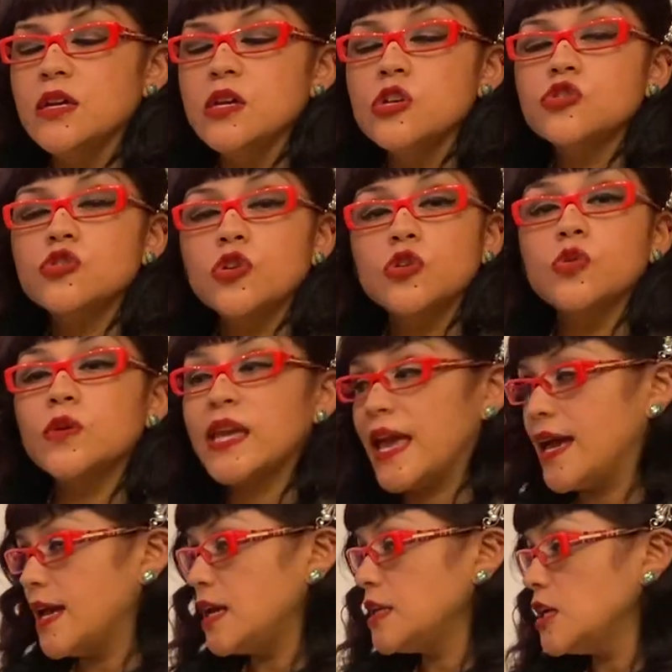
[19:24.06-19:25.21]
So you
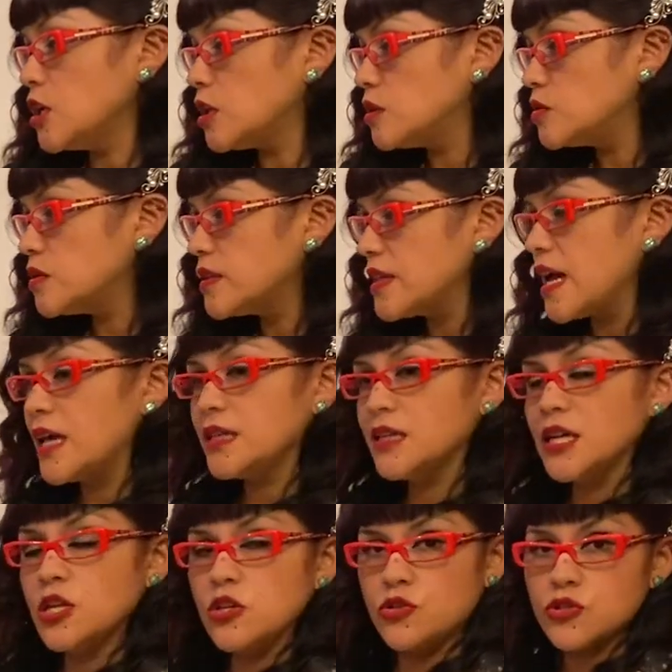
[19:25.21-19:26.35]
can include that
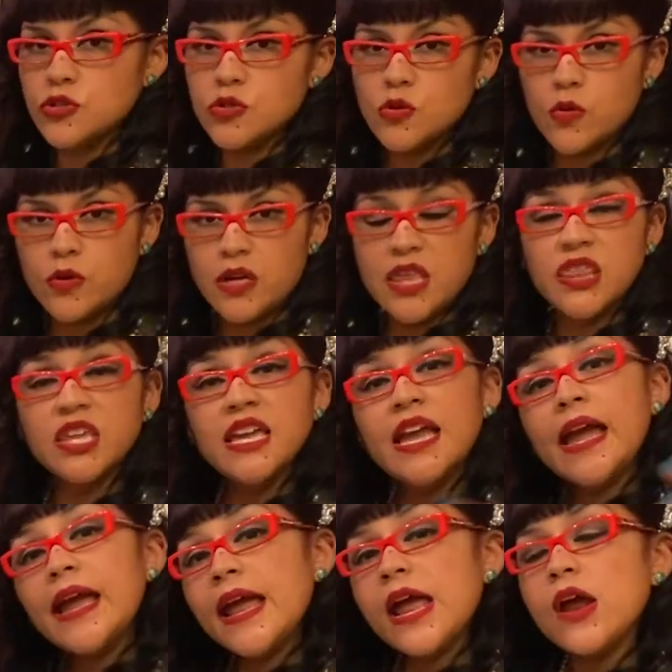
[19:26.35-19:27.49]
in your story.
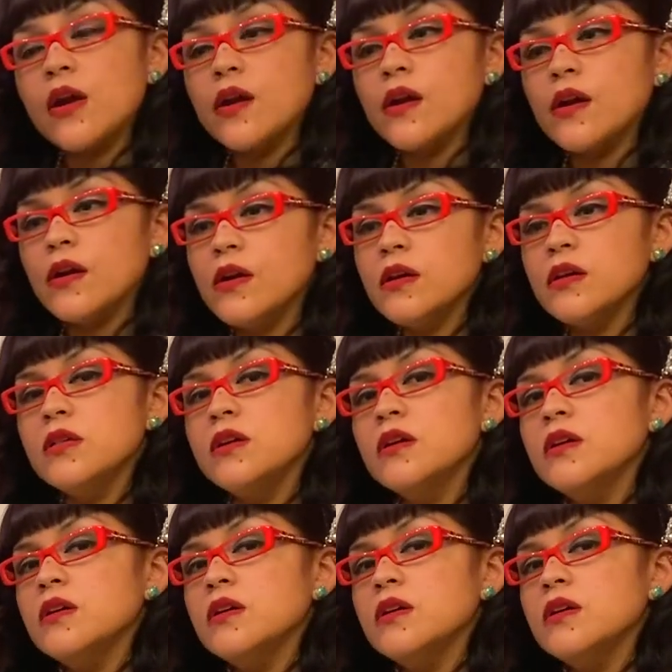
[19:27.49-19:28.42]
The air,